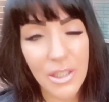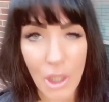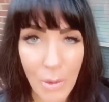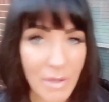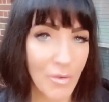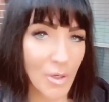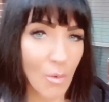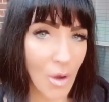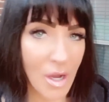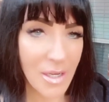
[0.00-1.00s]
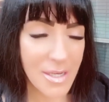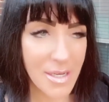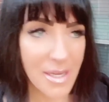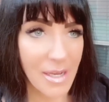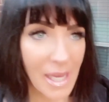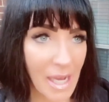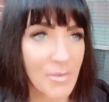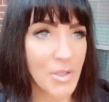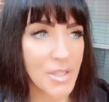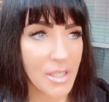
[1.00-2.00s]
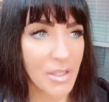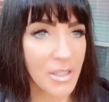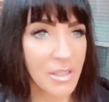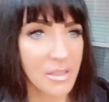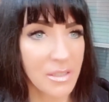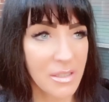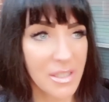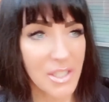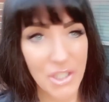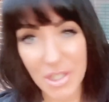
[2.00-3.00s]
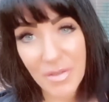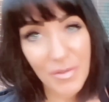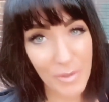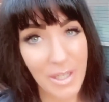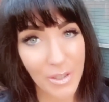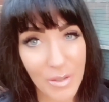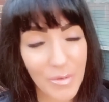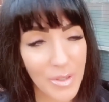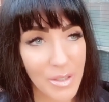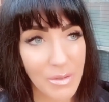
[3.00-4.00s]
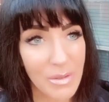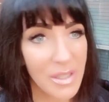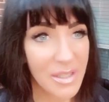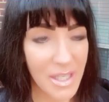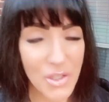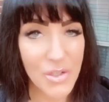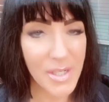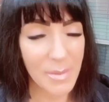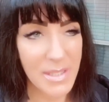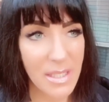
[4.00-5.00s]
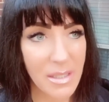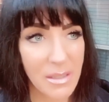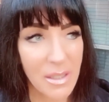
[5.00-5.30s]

Going for a walk after dinner is just freaking good for you. Gets your steps in.